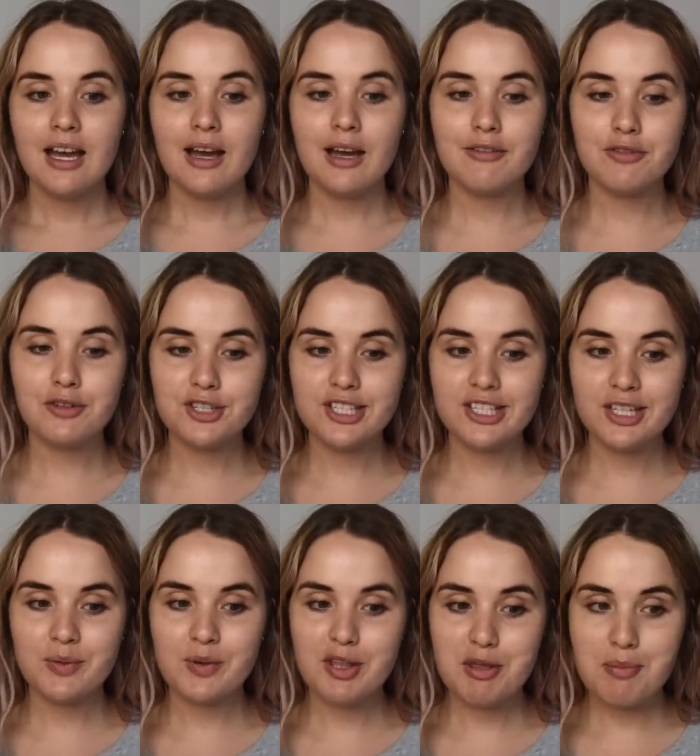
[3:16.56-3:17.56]

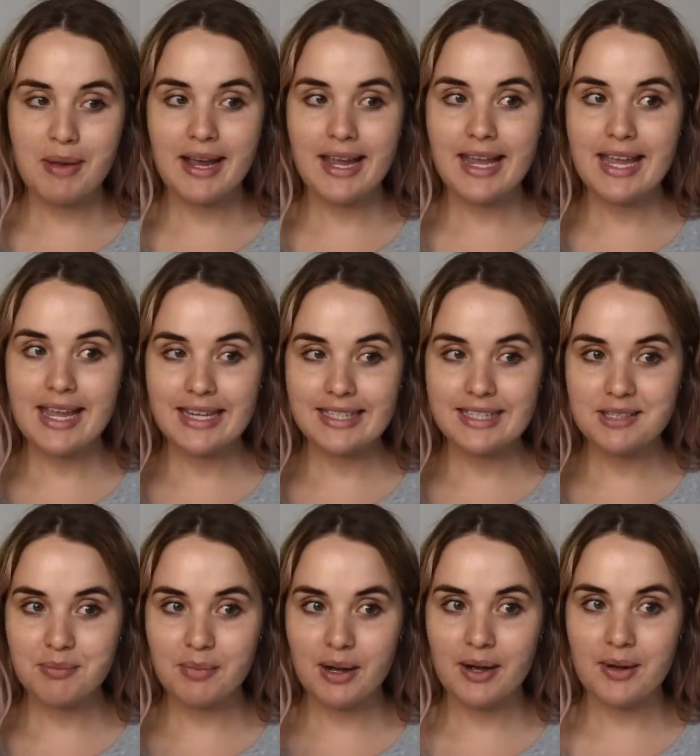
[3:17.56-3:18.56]
Unfortunately, with my
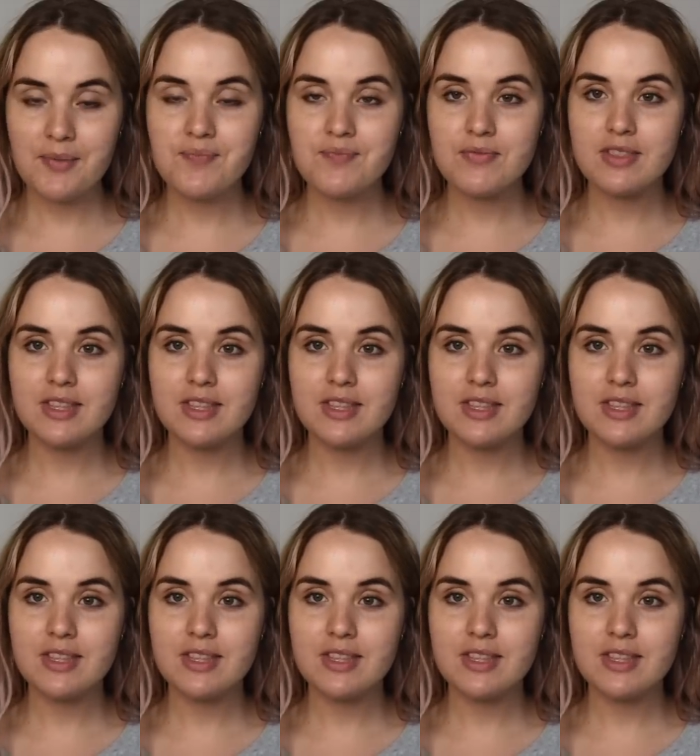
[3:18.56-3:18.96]
eczema,